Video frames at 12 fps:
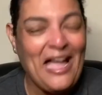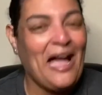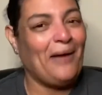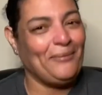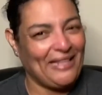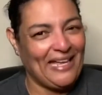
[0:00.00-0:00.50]

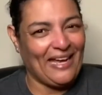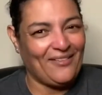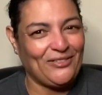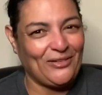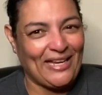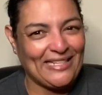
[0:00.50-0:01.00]
I'm going to have
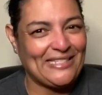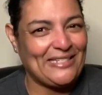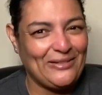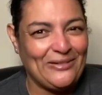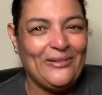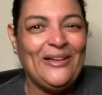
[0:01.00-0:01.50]
to ask
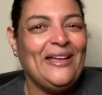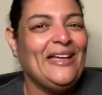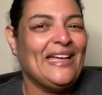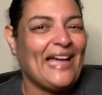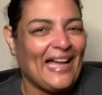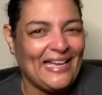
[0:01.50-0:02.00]
you
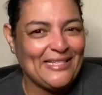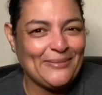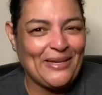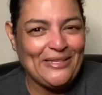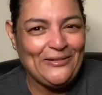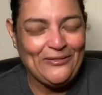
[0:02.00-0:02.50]
guys,
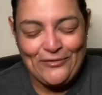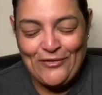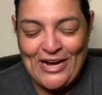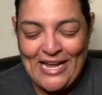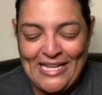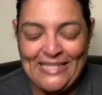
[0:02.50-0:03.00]
my new
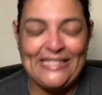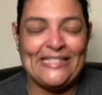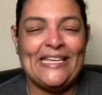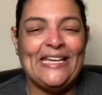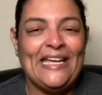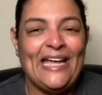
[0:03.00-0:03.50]
friends
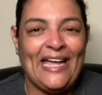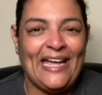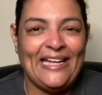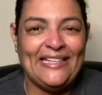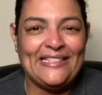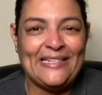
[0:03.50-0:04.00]
and